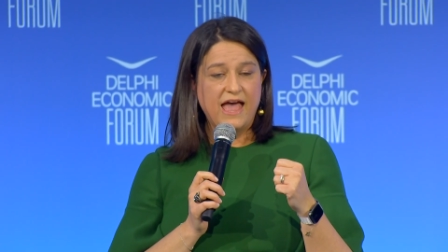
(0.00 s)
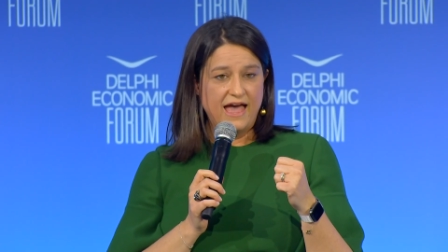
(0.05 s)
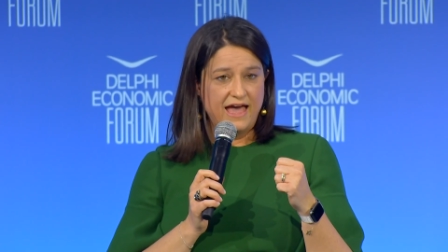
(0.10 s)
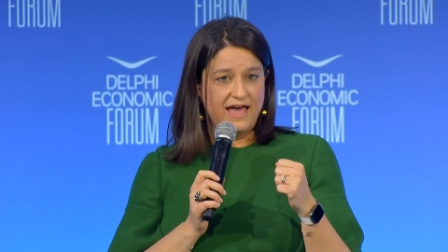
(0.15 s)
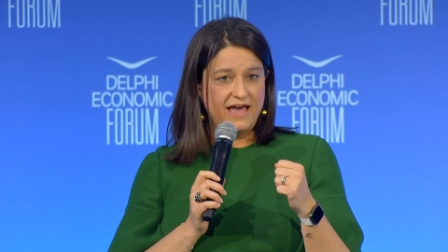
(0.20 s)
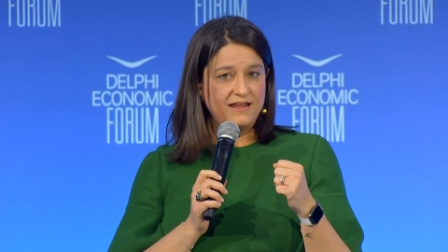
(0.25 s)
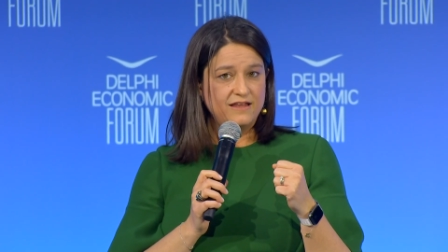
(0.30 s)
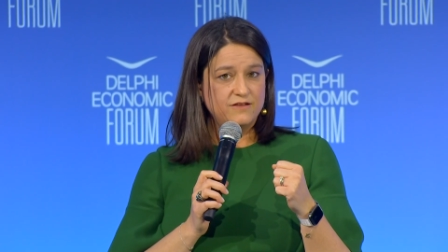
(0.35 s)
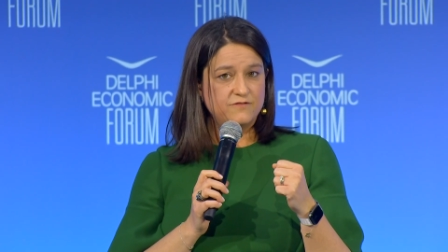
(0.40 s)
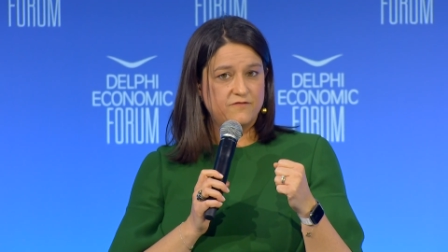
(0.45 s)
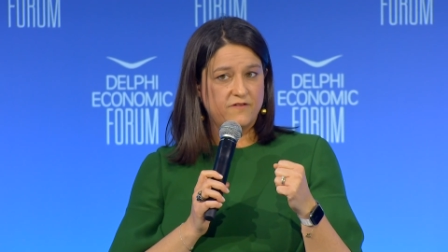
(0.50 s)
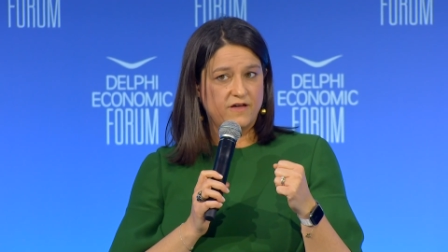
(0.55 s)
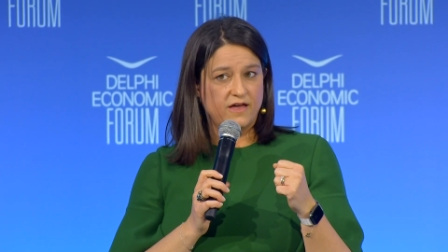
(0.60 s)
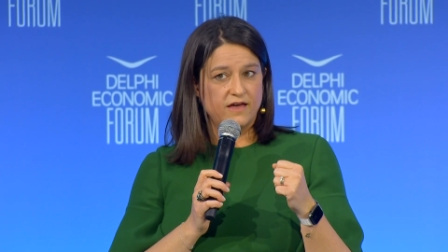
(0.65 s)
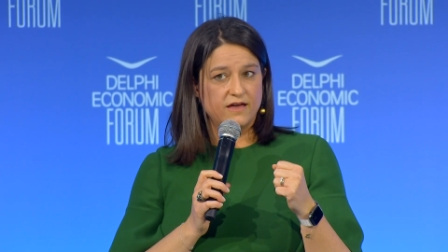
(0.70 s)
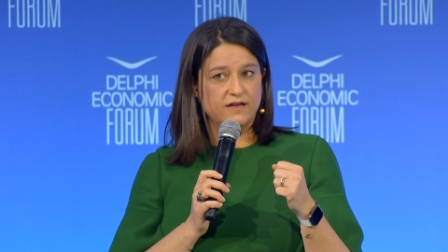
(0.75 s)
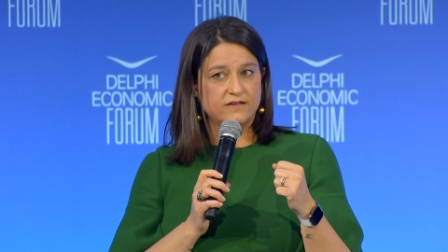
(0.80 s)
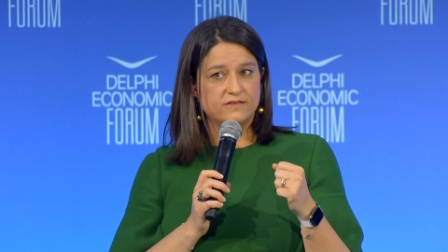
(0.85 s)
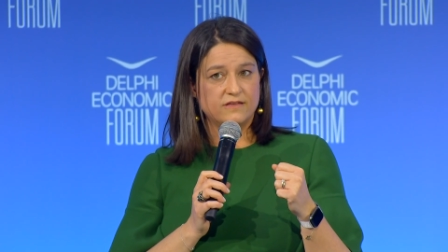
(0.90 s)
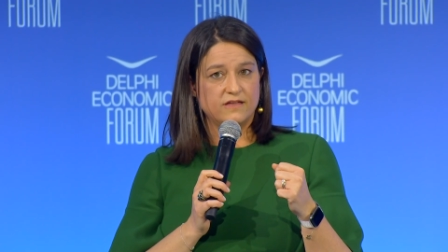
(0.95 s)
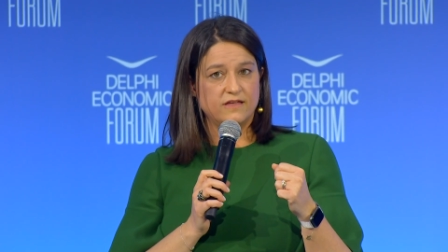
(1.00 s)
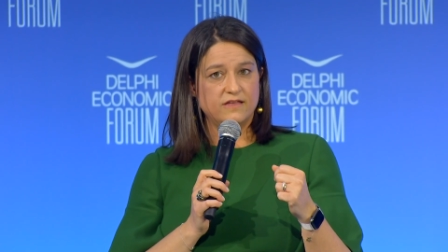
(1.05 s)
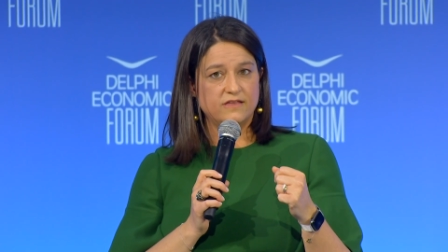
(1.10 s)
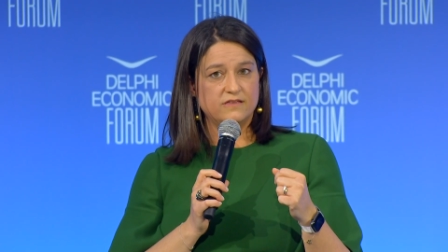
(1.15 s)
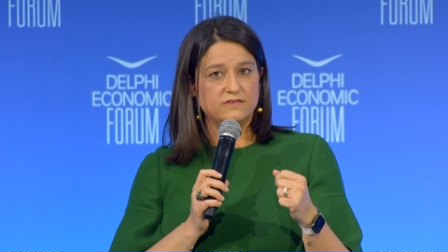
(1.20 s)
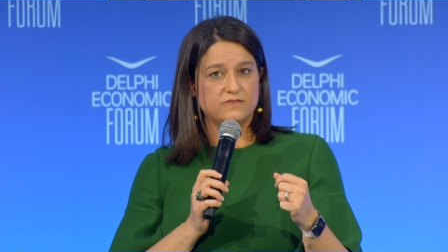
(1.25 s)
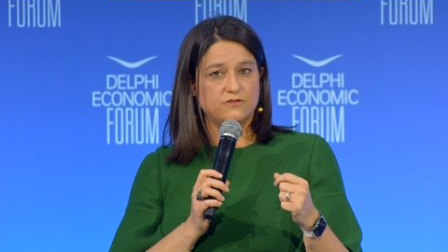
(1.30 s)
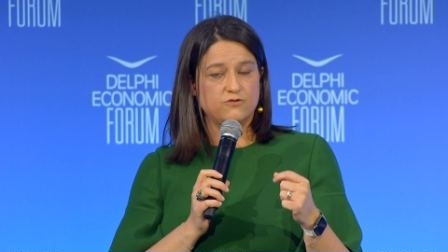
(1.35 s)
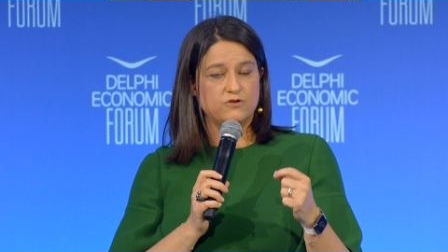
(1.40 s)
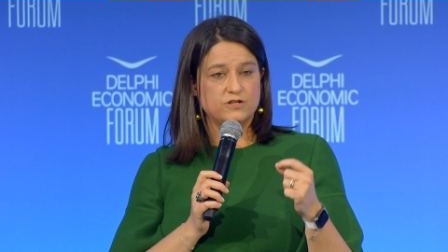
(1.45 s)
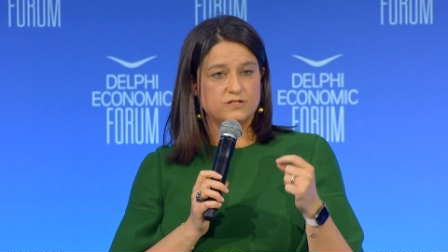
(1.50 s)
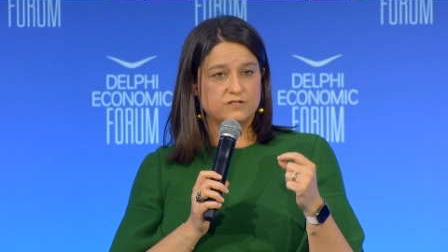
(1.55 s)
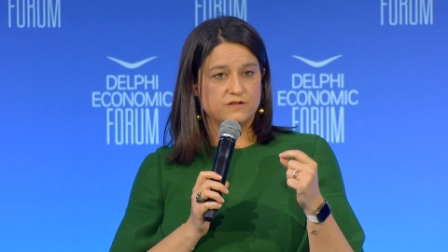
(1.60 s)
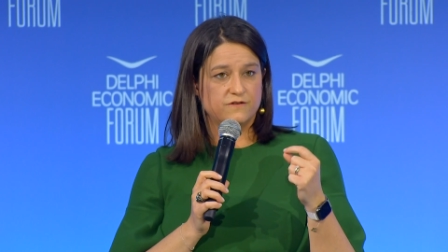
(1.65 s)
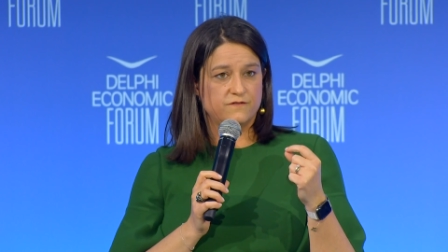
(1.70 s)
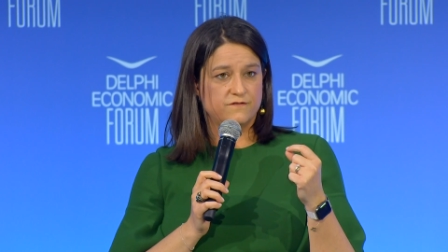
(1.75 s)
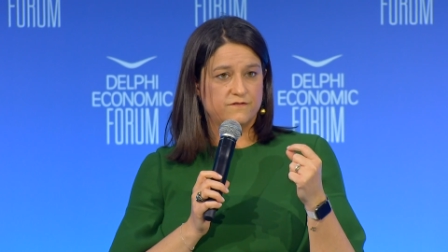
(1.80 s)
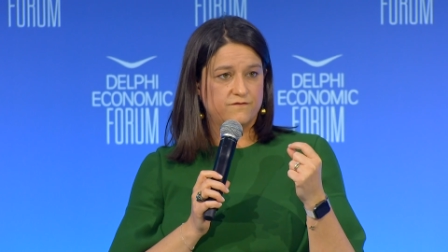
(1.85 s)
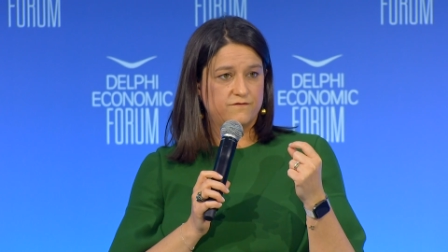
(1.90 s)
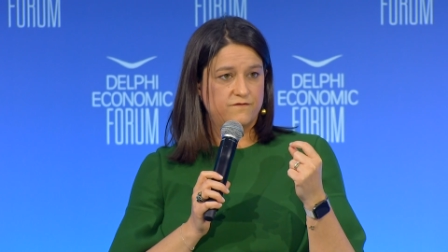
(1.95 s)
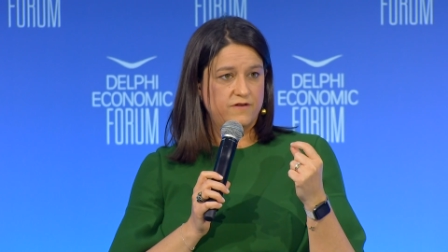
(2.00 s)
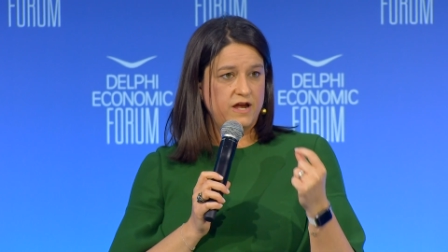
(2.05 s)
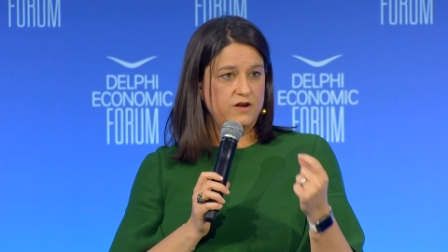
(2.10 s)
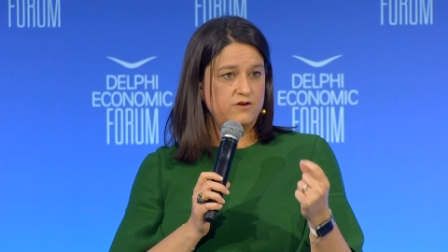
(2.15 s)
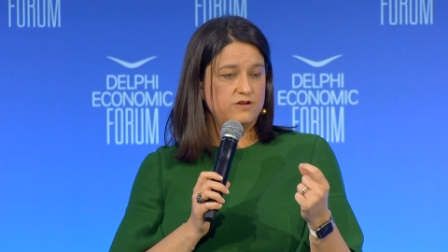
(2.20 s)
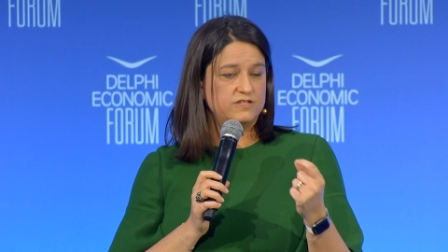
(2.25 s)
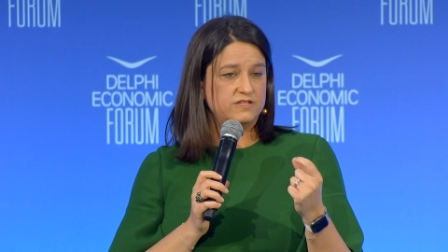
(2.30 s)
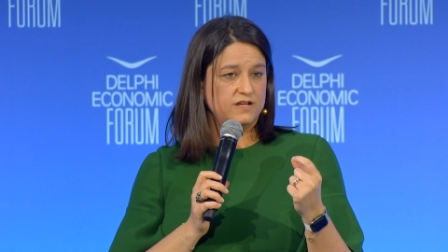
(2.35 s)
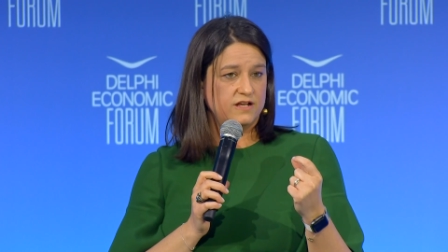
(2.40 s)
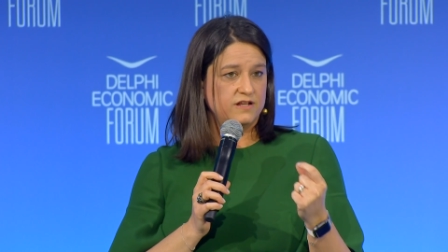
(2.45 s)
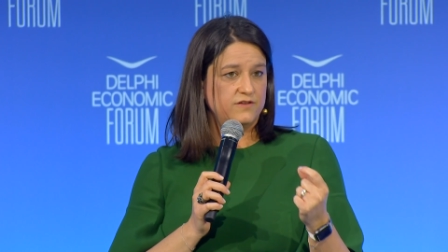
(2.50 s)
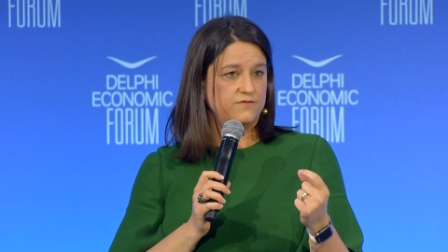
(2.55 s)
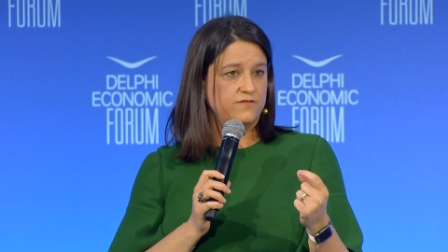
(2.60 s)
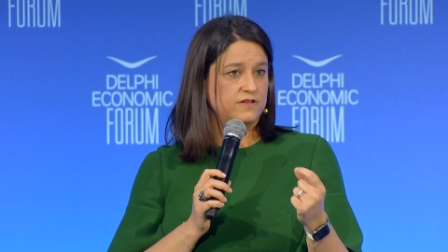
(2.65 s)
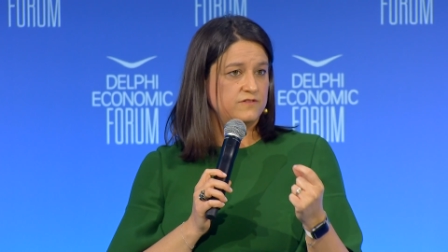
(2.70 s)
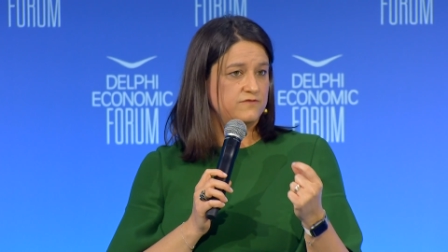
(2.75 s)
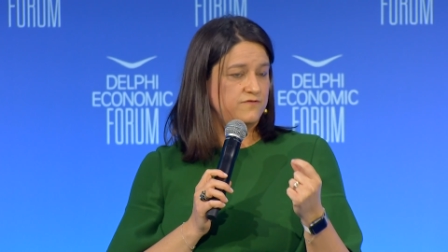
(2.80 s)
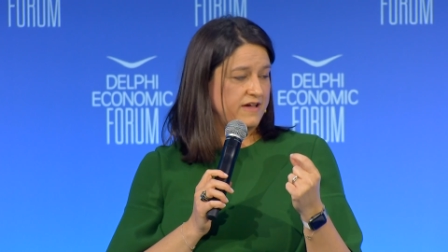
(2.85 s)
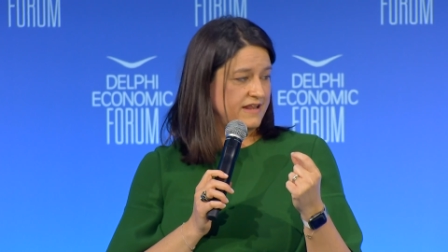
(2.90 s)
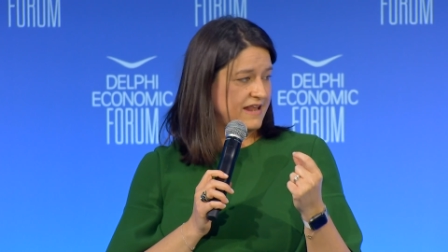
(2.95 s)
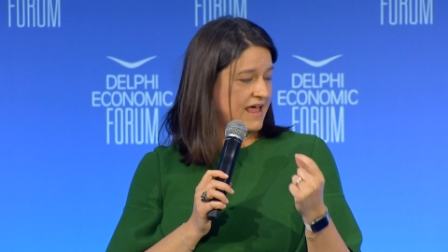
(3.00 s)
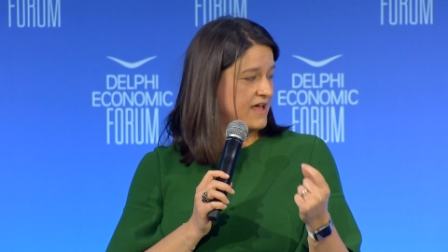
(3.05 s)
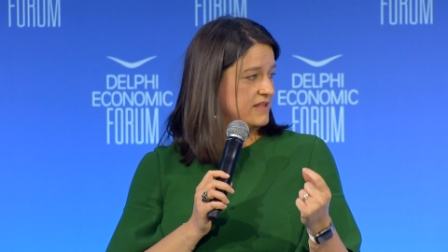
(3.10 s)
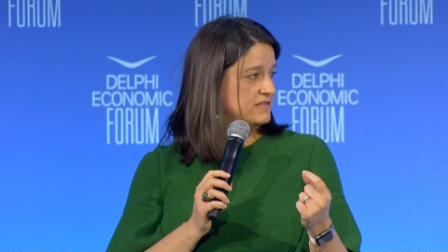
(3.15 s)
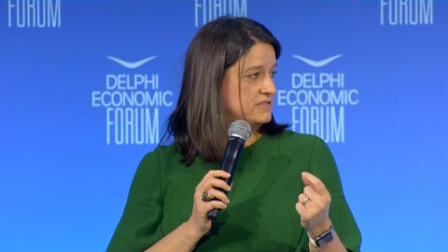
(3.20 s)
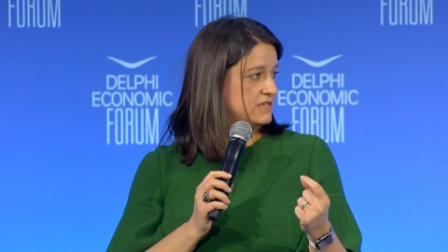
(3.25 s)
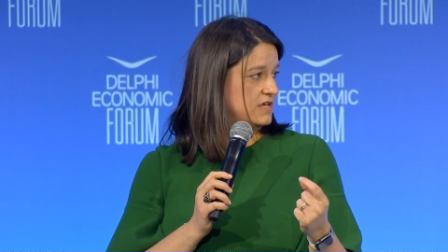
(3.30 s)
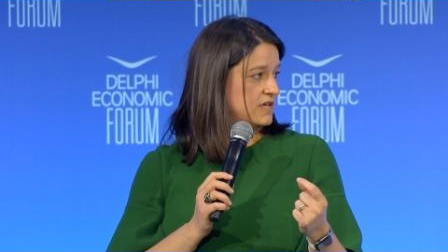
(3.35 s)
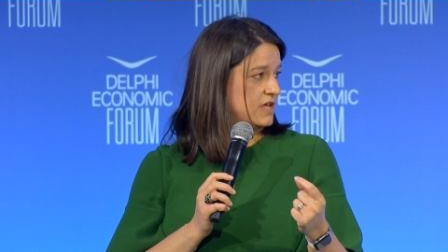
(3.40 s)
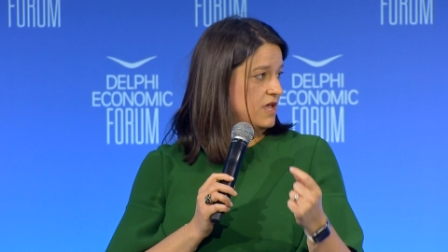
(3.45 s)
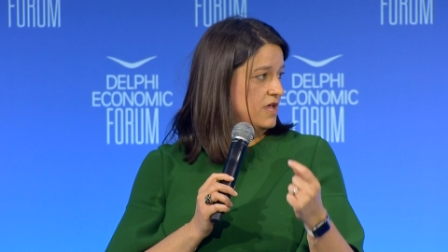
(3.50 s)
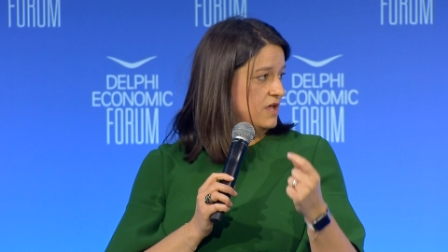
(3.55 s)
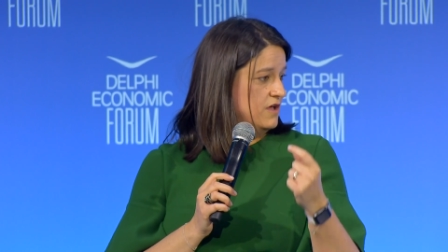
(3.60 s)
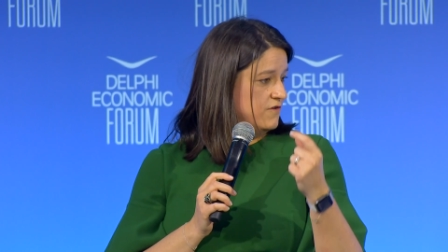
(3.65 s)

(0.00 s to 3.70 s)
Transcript: And in fact, is, eh, there is a very significant financing